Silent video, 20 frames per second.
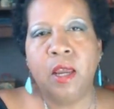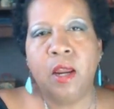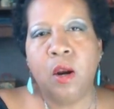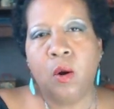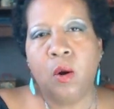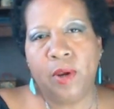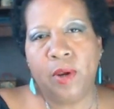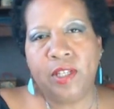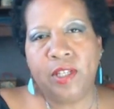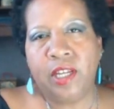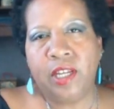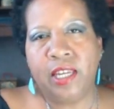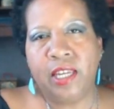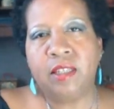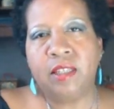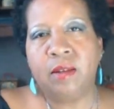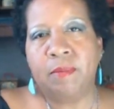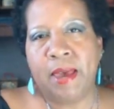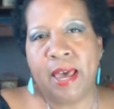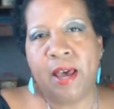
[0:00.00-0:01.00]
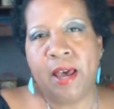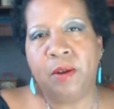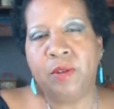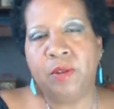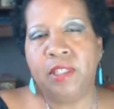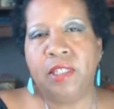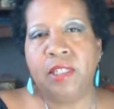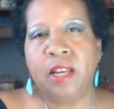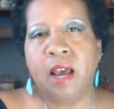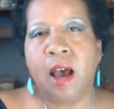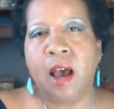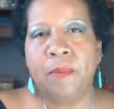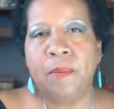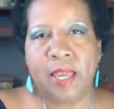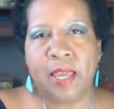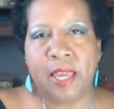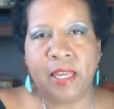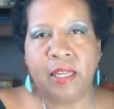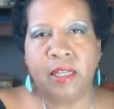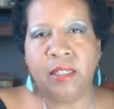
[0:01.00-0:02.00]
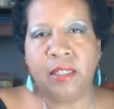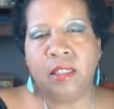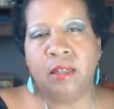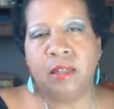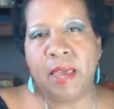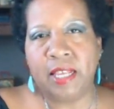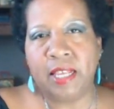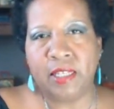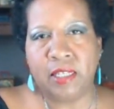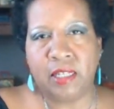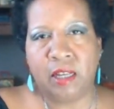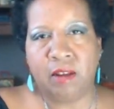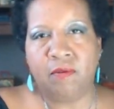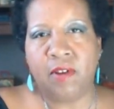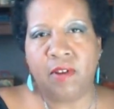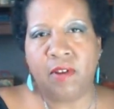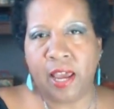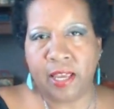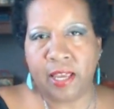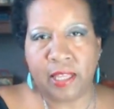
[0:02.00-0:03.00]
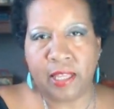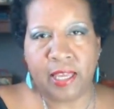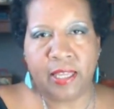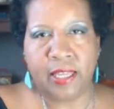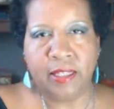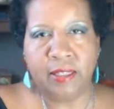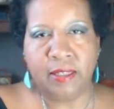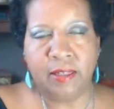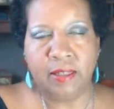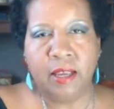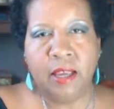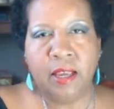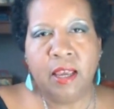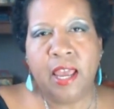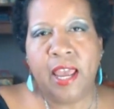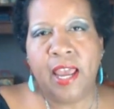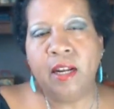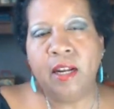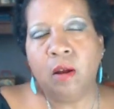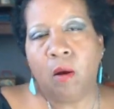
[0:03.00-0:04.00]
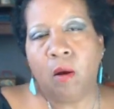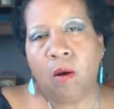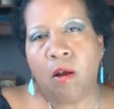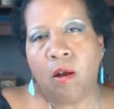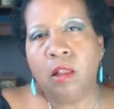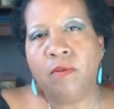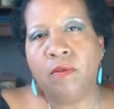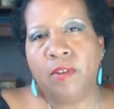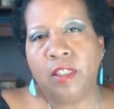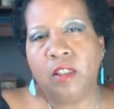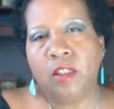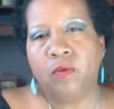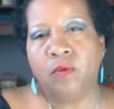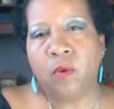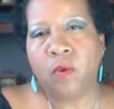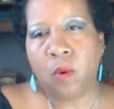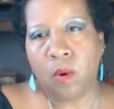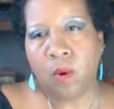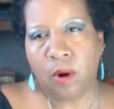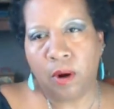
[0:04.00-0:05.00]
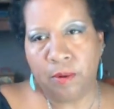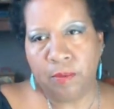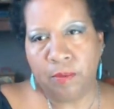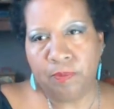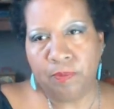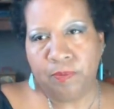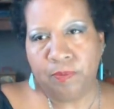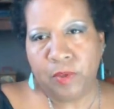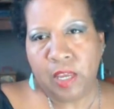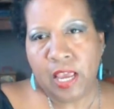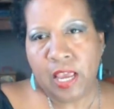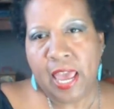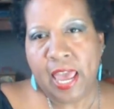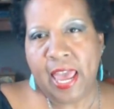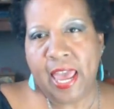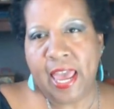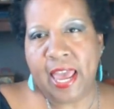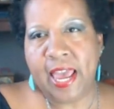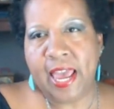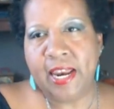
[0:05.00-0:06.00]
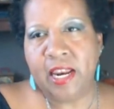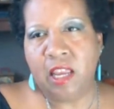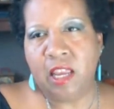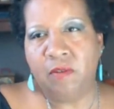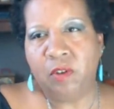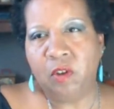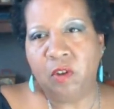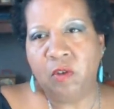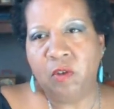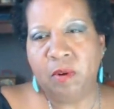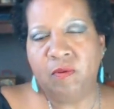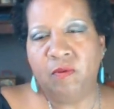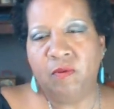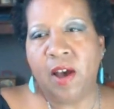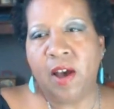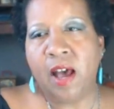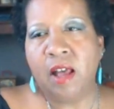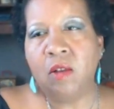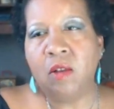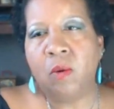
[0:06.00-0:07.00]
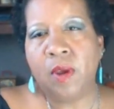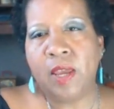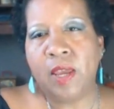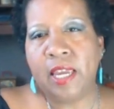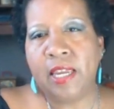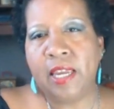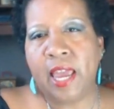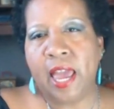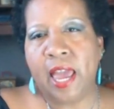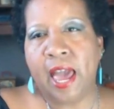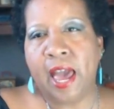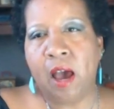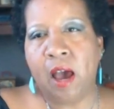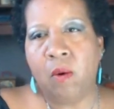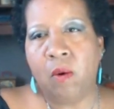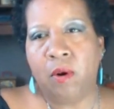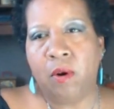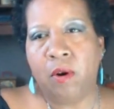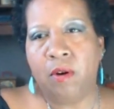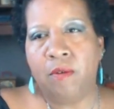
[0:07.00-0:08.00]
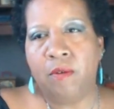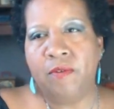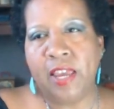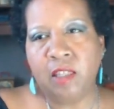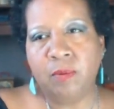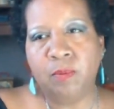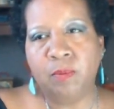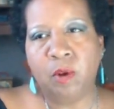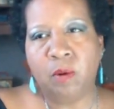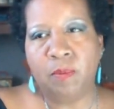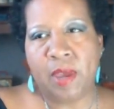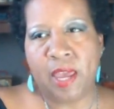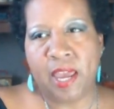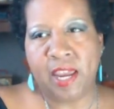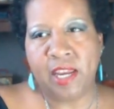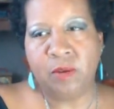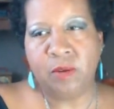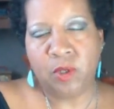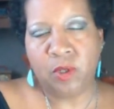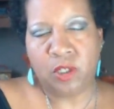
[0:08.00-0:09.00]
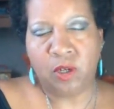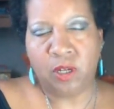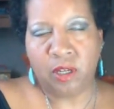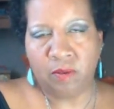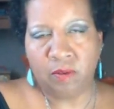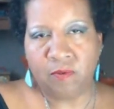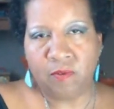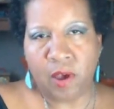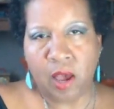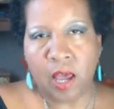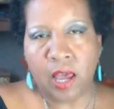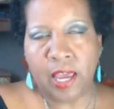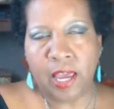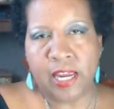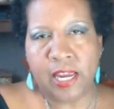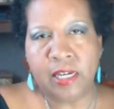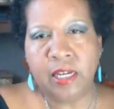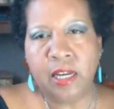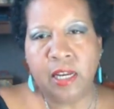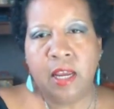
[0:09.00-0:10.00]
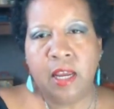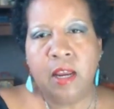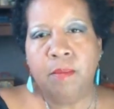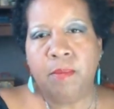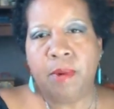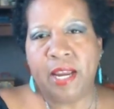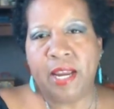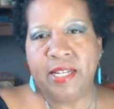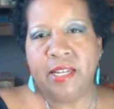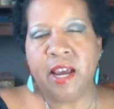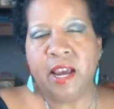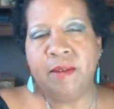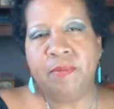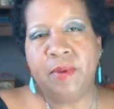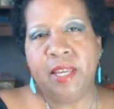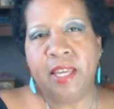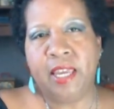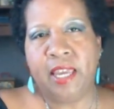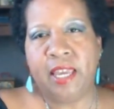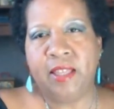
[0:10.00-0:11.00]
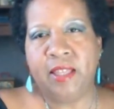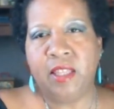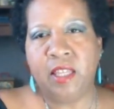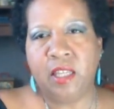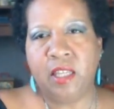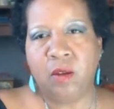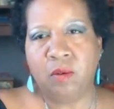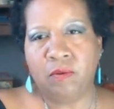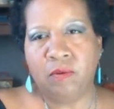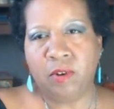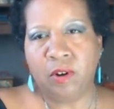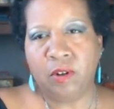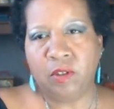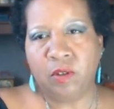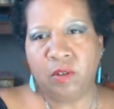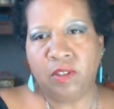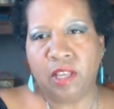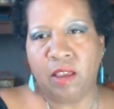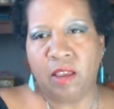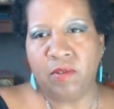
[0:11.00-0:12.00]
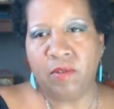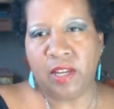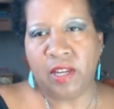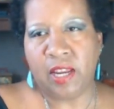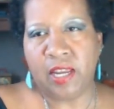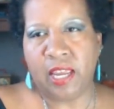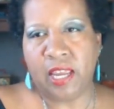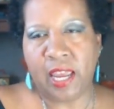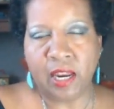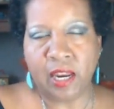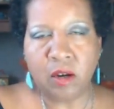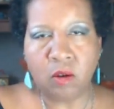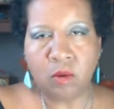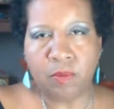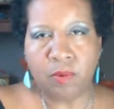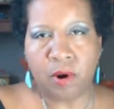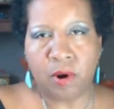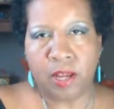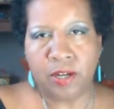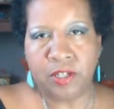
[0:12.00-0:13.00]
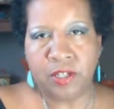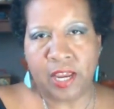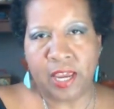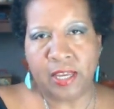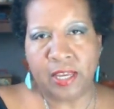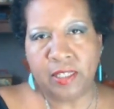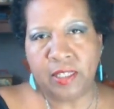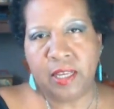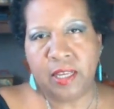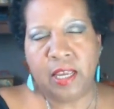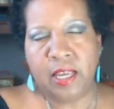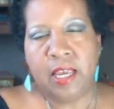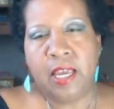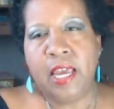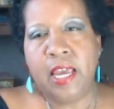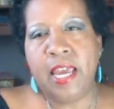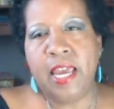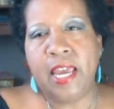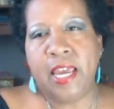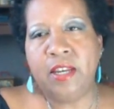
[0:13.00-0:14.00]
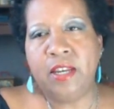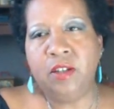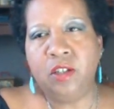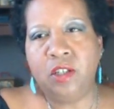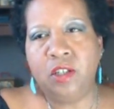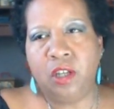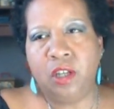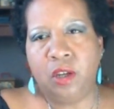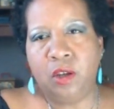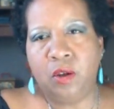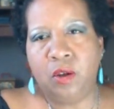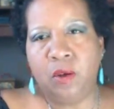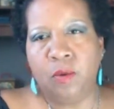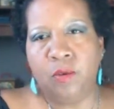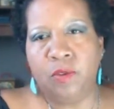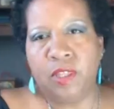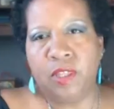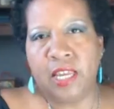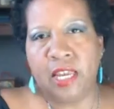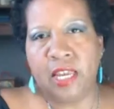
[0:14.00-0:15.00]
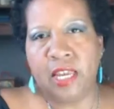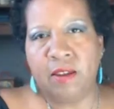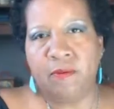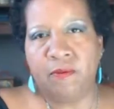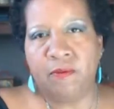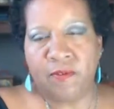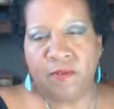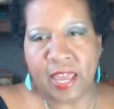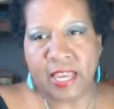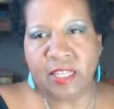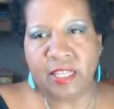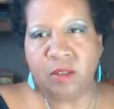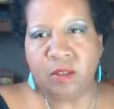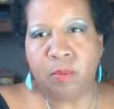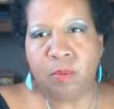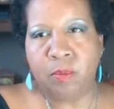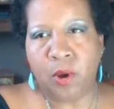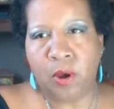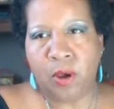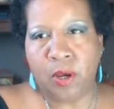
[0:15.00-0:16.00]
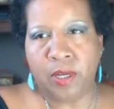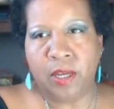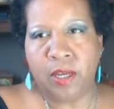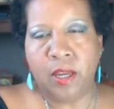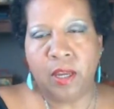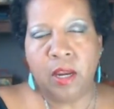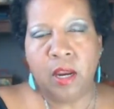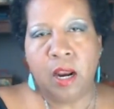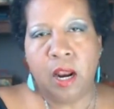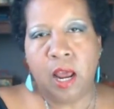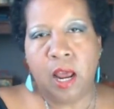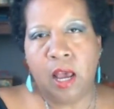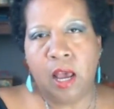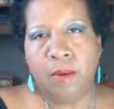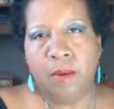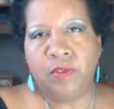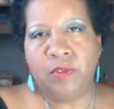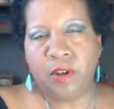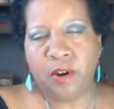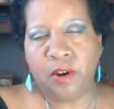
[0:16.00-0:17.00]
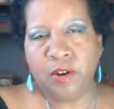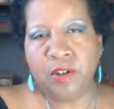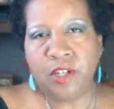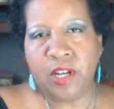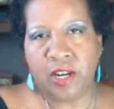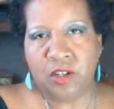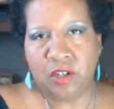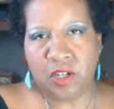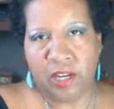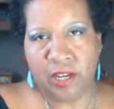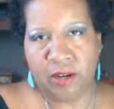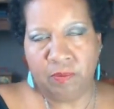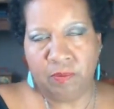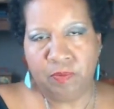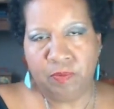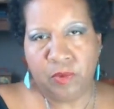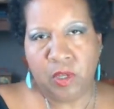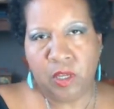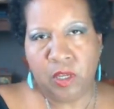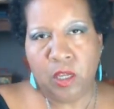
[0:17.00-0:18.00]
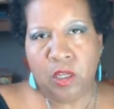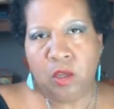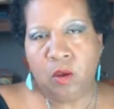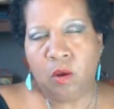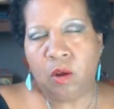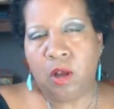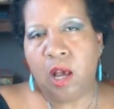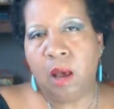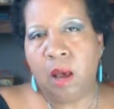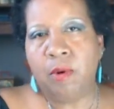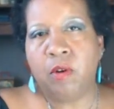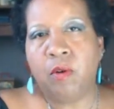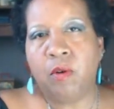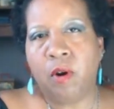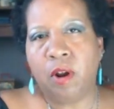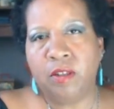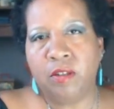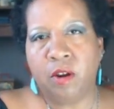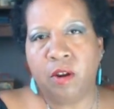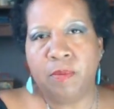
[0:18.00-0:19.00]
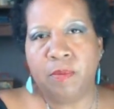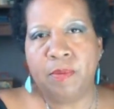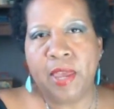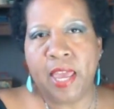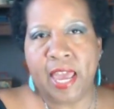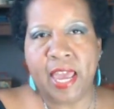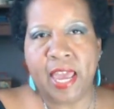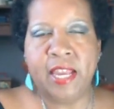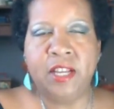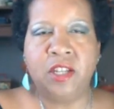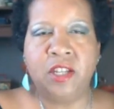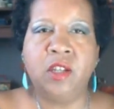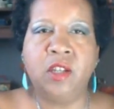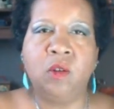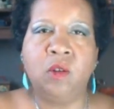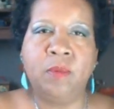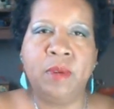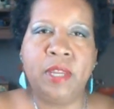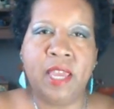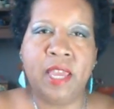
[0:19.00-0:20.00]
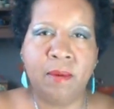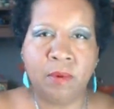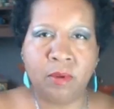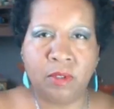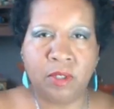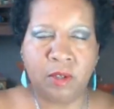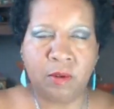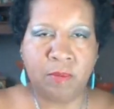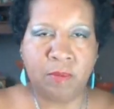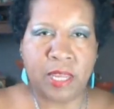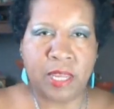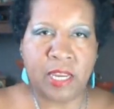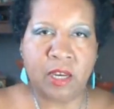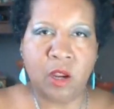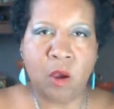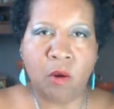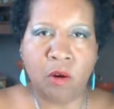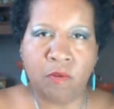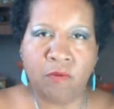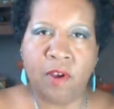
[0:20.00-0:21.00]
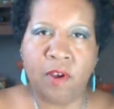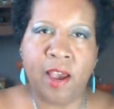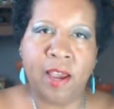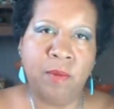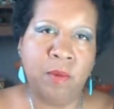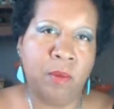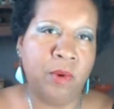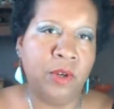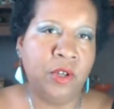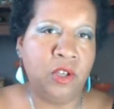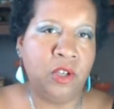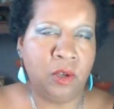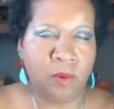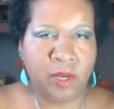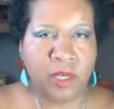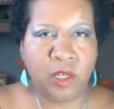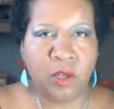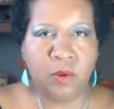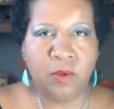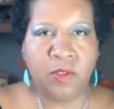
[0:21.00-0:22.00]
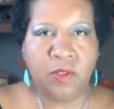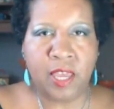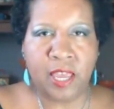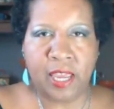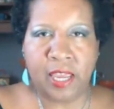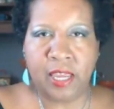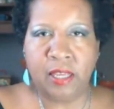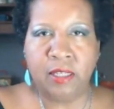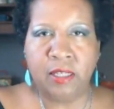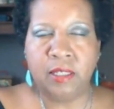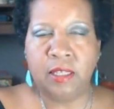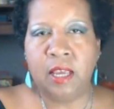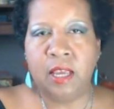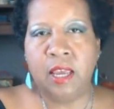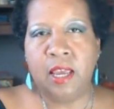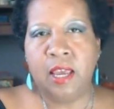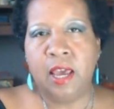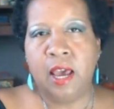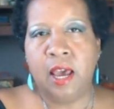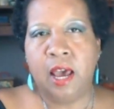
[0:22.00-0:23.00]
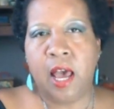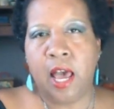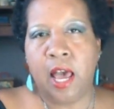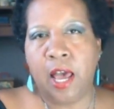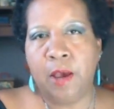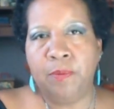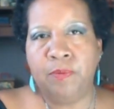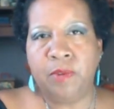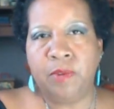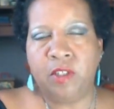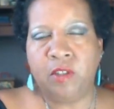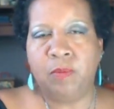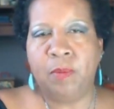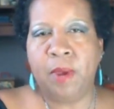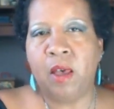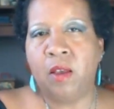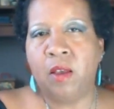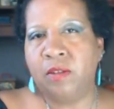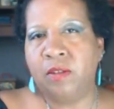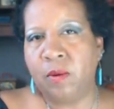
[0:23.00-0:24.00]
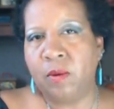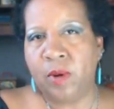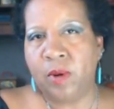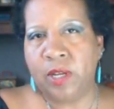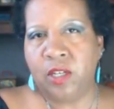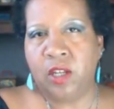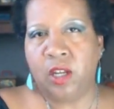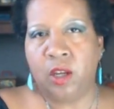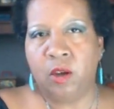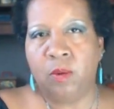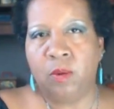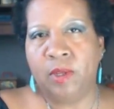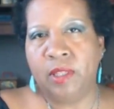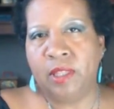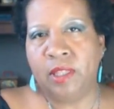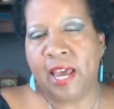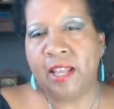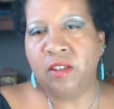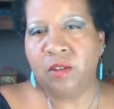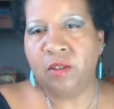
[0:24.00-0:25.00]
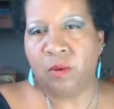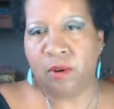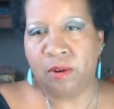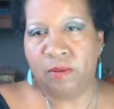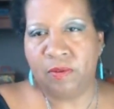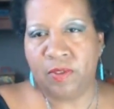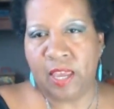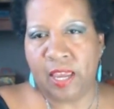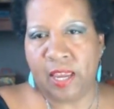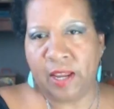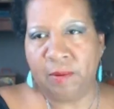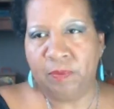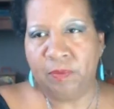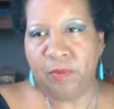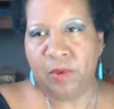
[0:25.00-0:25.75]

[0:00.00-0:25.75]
which is about stopping domestic violence in all of its form. And if you've been following our Facebook page, which you can find by typing in the Universal 7-Day Candle Projects into the Facebook search engine, you'll come across our page and you'll be able to be notified when we're doing new things, the spells that we do, and that sort of thing.